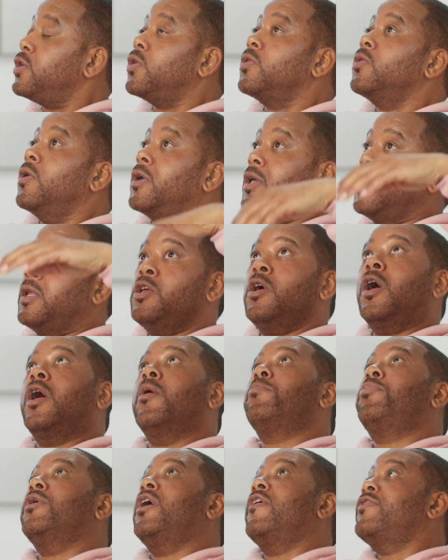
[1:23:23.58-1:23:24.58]
So you're
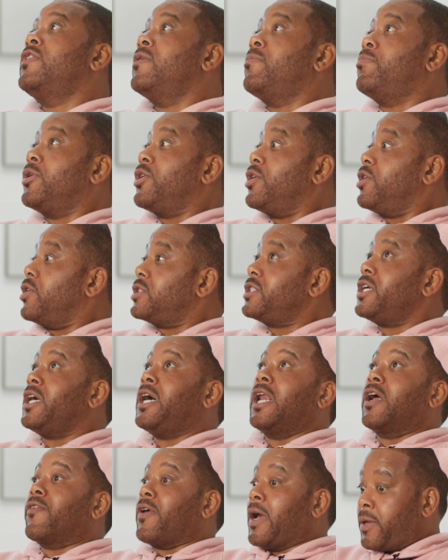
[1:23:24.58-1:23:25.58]
above the Burj
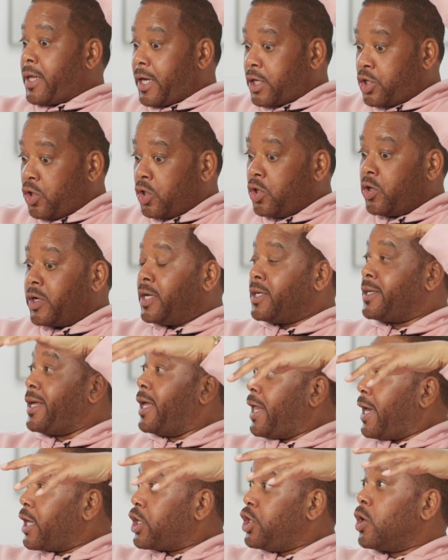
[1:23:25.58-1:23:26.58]
Al Arab, like you're looking
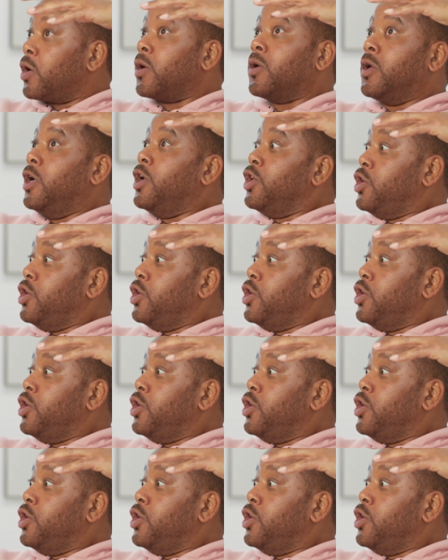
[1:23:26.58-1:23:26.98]
down, like I